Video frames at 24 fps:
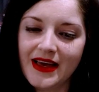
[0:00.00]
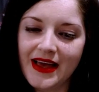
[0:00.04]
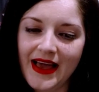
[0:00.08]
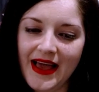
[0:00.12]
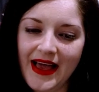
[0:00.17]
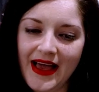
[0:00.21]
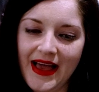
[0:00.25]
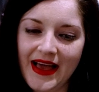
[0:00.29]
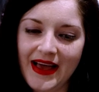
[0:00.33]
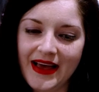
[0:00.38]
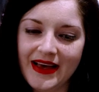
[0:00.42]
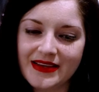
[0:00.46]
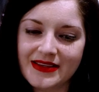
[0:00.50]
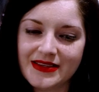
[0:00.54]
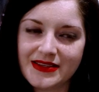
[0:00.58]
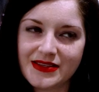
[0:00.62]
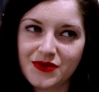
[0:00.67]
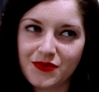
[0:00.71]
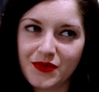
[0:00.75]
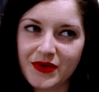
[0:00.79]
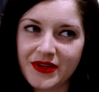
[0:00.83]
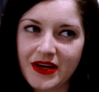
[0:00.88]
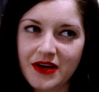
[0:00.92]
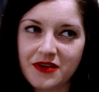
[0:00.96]
And
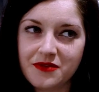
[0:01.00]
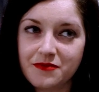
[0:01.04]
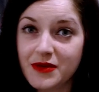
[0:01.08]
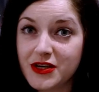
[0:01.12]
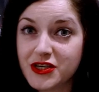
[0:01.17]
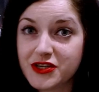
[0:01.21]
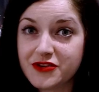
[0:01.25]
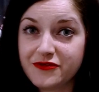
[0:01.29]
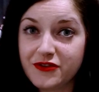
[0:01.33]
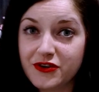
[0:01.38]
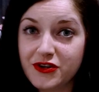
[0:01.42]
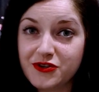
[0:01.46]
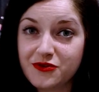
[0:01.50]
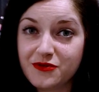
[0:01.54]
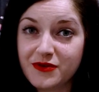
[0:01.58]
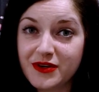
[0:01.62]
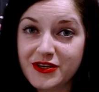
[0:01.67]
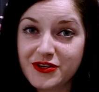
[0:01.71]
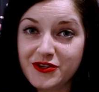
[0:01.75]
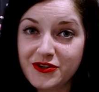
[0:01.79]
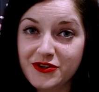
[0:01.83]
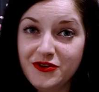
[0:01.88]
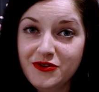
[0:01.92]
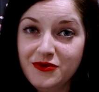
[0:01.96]
without much further
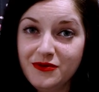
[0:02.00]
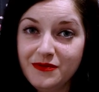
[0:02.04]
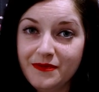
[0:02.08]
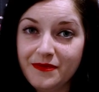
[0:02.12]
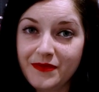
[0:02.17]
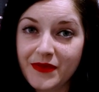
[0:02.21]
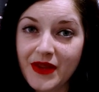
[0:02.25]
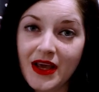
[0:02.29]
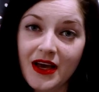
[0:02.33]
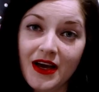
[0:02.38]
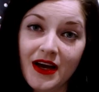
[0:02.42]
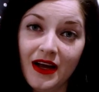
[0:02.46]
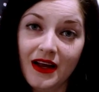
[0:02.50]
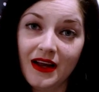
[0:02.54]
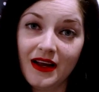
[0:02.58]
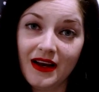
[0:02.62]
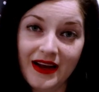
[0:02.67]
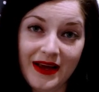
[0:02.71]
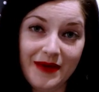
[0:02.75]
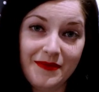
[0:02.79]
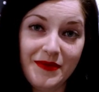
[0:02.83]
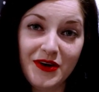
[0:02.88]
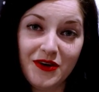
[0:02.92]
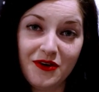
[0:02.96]
ado,
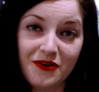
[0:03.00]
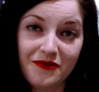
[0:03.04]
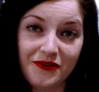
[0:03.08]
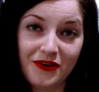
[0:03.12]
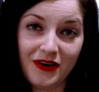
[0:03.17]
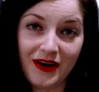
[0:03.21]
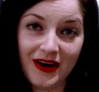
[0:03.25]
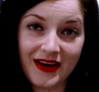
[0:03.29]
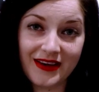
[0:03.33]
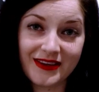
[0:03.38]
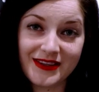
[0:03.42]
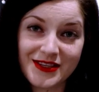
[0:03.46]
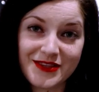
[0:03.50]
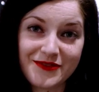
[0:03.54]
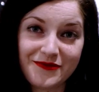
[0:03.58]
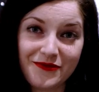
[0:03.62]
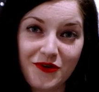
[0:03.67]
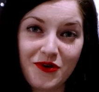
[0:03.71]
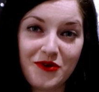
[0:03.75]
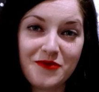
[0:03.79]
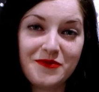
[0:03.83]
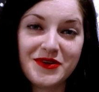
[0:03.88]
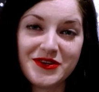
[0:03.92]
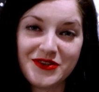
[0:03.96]
let me know if you like this
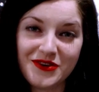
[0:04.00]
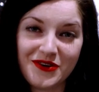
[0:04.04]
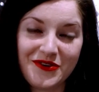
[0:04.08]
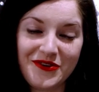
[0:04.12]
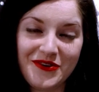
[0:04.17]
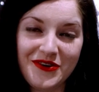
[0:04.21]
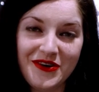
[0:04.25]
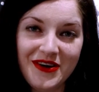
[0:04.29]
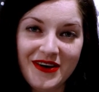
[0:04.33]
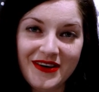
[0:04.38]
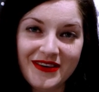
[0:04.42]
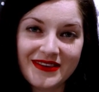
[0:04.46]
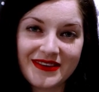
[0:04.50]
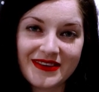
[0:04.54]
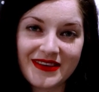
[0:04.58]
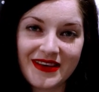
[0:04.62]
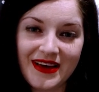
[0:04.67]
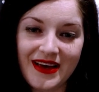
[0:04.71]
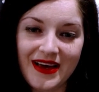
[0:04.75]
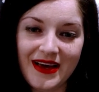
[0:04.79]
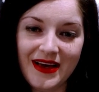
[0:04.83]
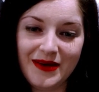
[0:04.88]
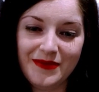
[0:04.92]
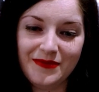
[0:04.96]
format or not
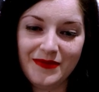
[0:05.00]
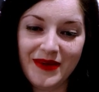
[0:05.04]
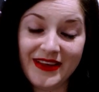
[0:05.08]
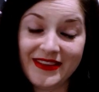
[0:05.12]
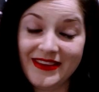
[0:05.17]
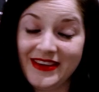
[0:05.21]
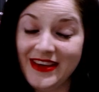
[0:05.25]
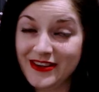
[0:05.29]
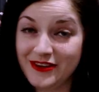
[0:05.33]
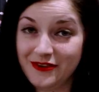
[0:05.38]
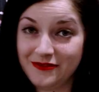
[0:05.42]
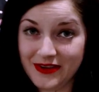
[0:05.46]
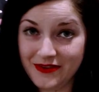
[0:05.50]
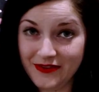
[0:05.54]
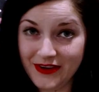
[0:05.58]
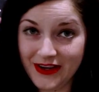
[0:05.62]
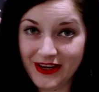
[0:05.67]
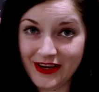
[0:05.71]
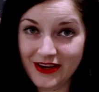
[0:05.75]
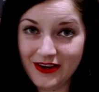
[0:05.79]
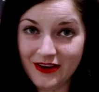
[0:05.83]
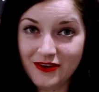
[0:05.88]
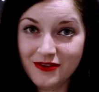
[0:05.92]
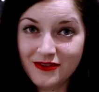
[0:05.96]
at the end of the
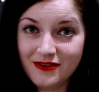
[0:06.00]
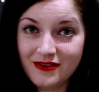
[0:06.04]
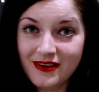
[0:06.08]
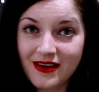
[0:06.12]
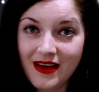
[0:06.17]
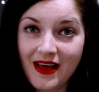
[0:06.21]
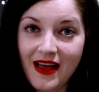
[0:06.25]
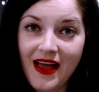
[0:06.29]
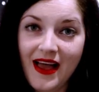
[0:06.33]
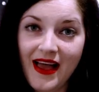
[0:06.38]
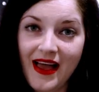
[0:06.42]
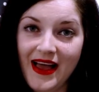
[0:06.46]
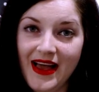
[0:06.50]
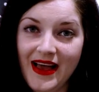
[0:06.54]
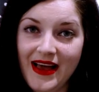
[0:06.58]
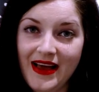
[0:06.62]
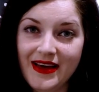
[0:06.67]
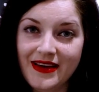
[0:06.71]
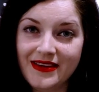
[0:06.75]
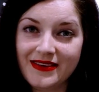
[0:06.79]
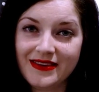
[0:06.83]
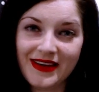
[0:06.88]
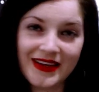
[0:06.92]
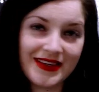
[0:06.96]
video,
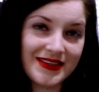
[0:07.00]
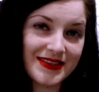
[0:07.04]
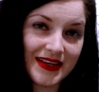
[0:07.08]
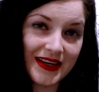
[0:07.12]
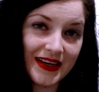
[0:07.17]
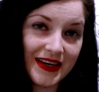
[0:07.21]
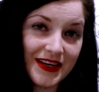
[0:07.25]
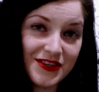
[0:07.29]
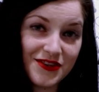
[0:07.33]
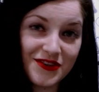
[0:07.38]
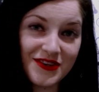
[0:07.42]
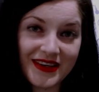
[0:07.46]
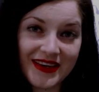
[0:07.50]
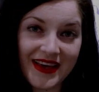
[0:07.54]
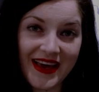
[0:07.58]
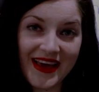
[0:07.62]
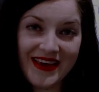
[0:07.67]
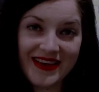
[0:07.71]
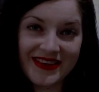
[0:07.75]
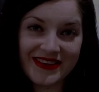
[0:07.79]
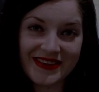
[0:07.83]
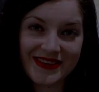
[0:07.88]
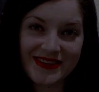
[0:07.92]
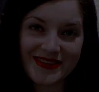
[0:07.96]
and let's get into the
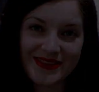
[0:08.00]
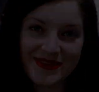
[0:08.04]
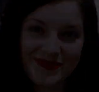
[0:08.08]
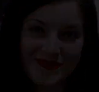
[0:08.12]
case.